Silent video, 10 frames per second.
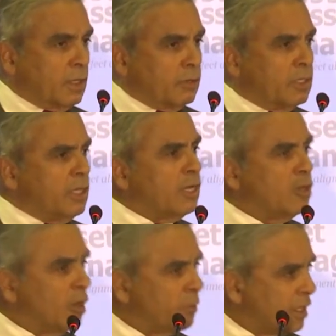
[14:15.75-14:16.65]
Now, the
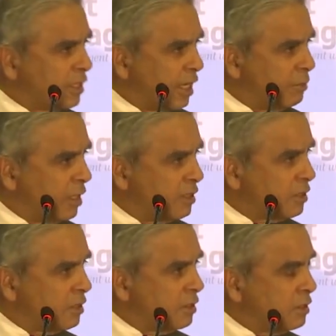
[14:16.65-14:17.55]
economic
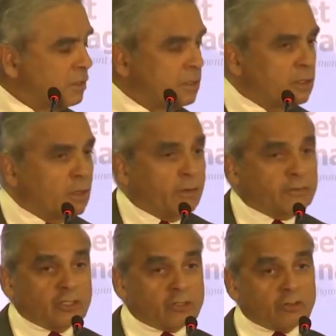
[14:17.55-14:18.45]
dimension
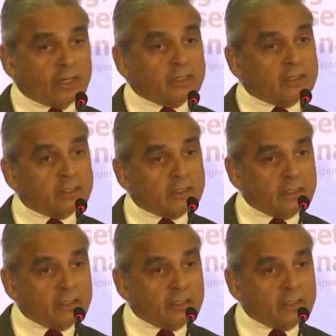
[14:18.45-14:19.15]
of the struggle,